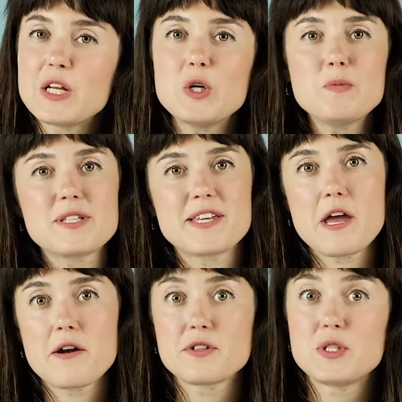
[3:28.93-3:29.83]
Don't be
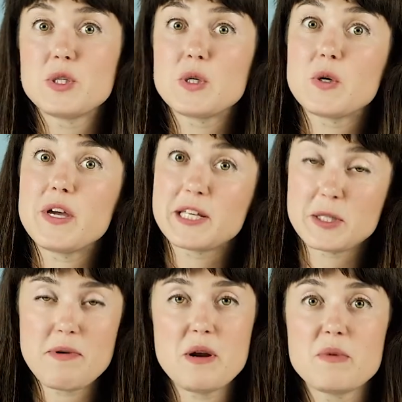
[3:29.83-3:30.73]
scared to
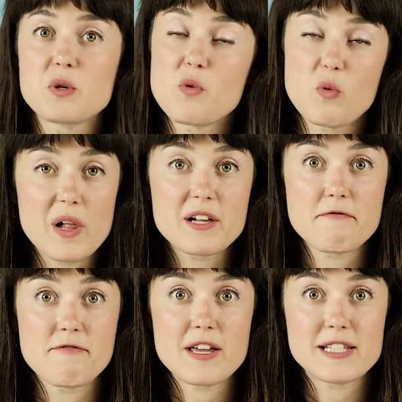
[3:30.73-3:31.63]
experiment with
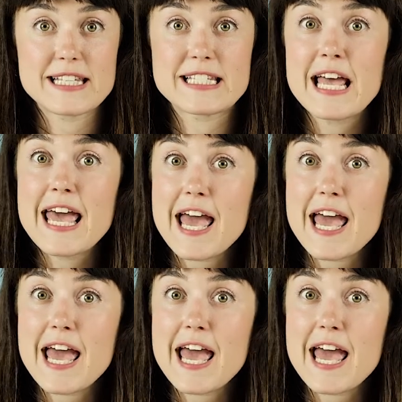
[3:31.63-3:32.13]
welcome phrases.